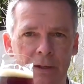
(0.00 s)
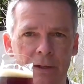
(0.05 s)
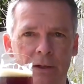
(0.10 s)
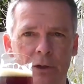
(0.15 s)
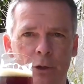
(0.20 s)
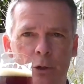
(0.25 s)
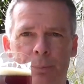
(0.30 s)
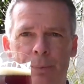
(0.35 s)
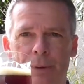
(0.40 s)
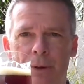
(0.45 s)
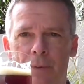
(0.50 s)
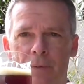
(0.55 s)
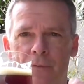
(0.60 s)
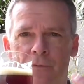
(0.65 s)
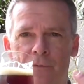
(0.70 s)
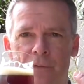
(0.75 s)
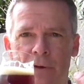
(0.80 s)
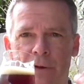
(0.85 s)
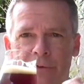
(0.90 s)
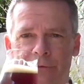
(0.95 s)
top. A little bit
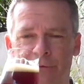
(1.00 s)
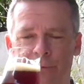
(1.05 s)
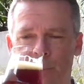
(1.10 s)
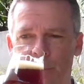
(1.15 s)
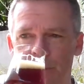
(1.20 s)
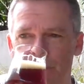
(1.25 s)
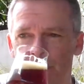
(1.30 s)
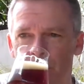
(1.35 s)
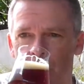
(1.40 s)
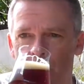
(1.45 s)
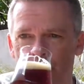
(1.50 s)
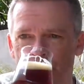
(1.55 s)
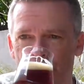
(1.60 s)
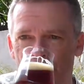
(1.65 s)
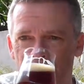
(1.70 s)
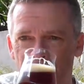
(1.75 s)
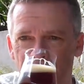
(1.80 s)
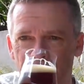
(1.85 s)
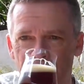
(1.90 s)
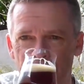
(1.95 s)
of sweet malt
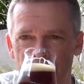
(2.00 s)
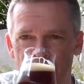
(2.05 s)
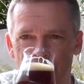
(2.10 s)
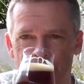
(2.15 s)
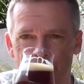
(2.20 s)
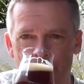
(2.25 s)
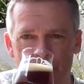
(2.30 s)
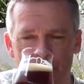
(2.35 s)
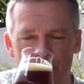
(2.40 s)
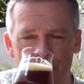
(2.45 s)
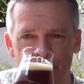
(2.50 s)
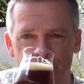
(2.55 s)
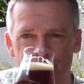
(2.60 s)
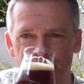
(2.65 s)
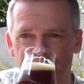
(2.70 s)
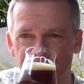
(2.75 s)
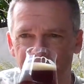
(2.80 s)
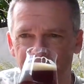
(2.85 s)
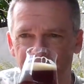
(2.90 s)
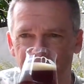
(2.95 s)
underneath, but
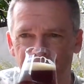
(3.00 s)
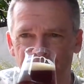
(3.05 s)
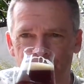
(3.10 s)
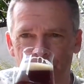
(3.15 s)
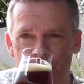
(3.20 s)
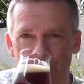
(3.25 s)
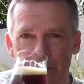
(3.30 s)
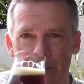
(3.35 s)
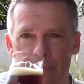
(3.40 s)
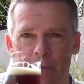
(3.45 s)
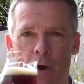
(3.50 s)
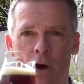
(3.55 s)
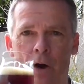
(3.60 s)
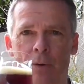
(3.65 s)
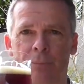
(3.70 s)
yeah, the